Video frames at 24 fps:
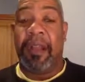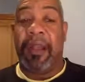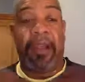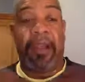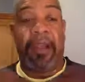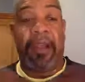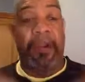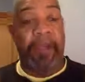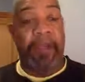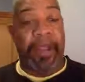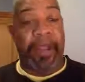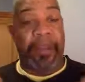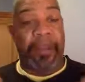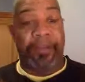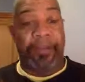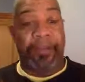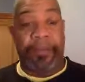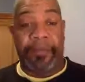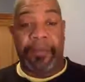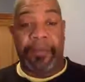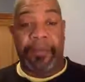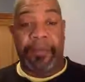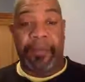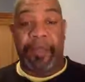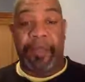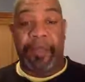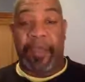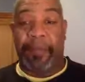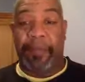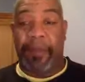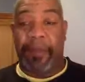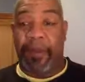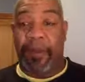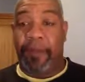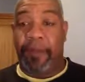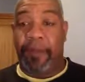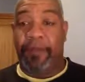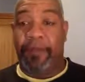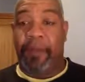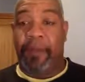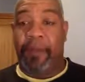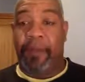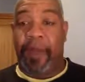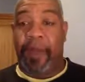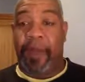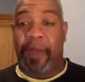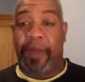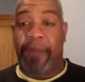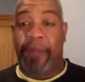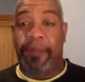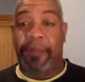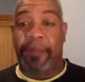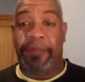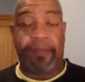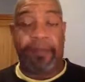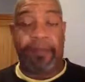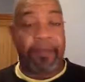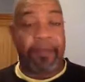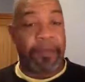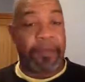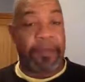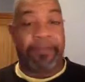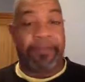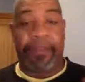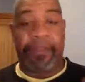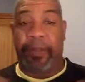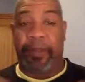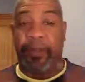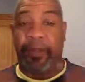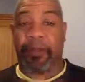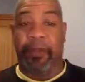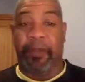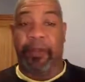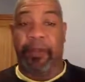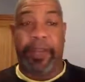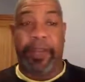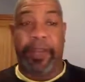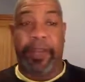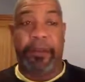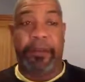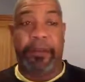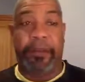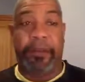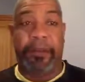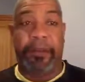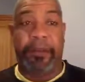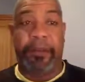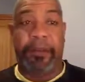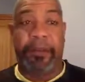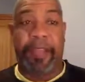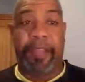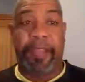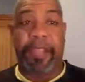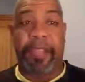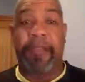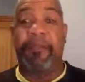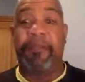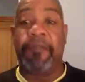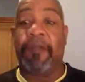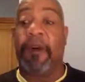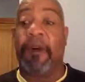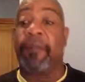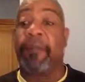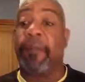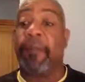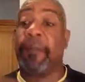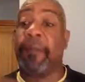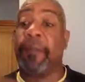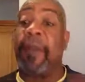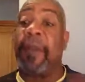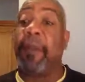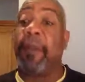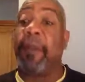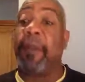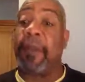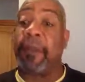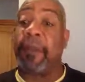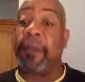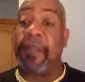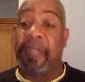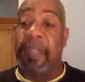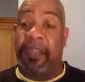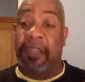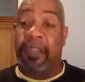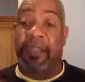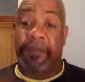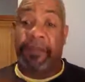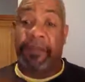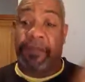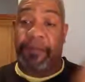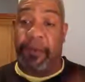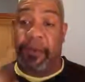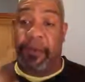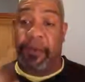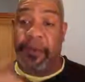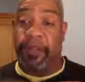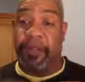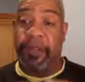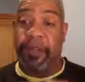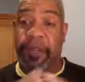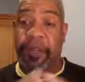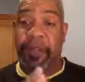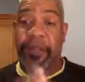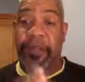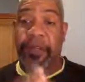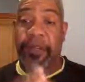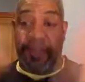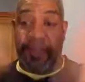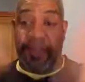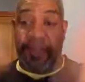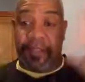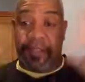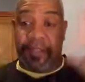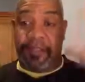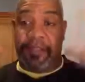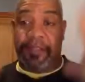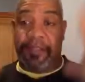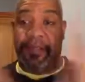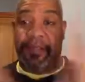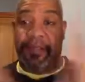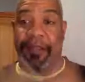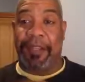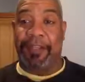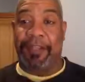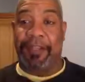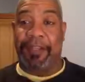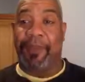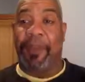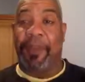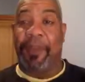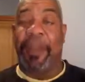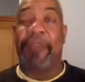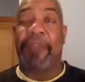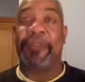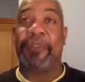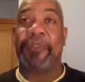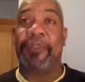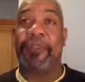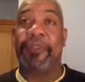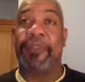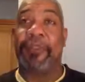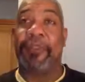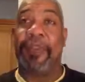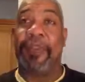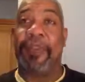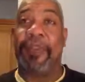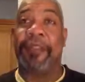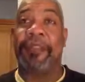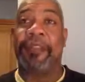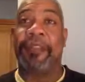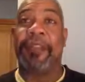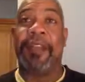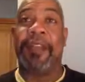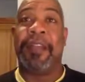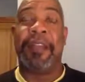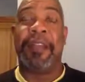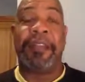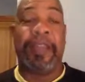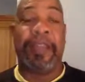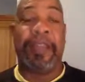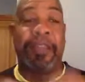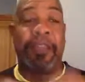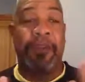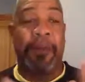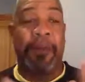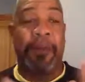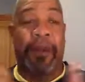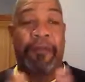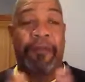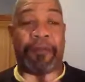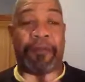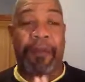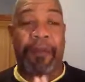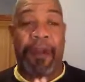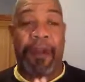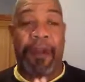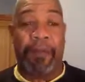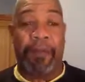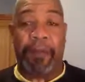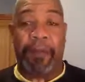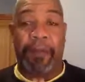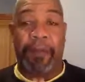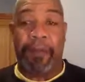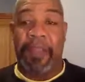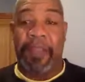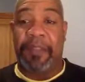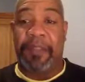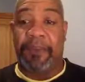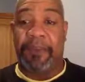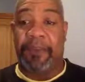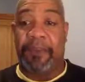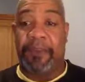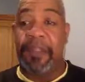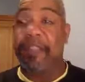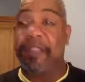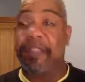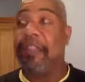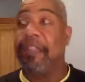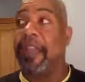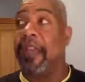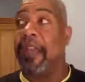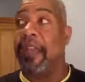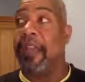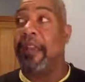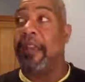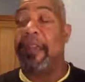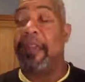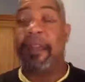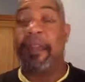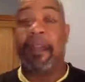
All right. I've been on for a while. I'm feeling great. Thank you all for helping me convert this into a healthier space. Thank you all for helping me through this day.